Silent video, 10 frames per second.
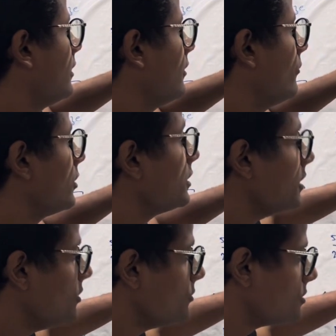what are
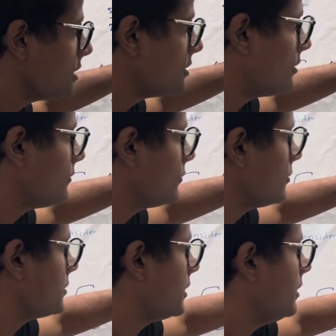the usage of
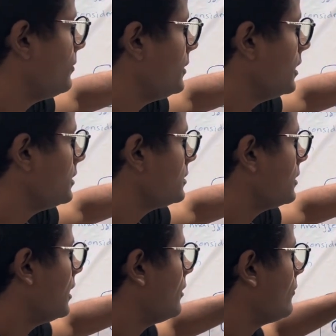those EPS,
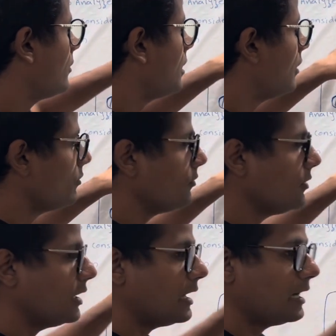and how do
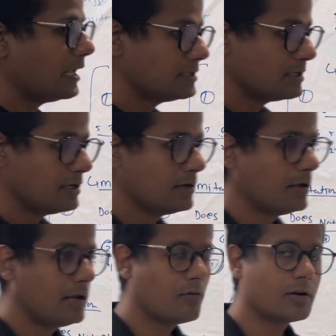we analyze it,
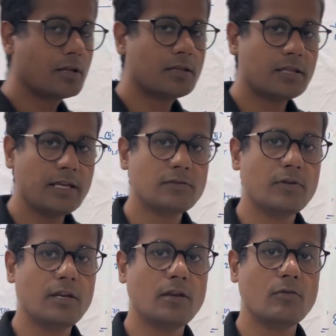and what are things
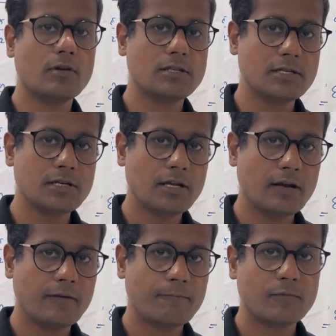we need to
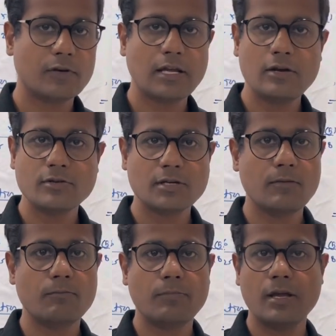consider: dilution
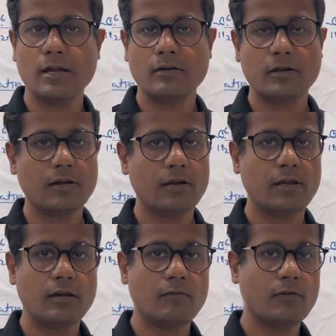impact,
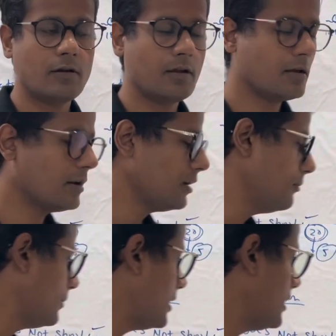recurring
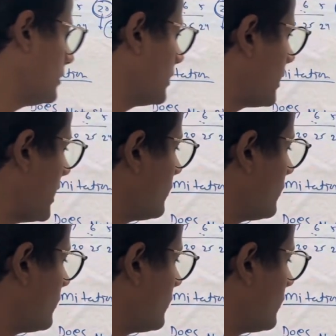impact, the cash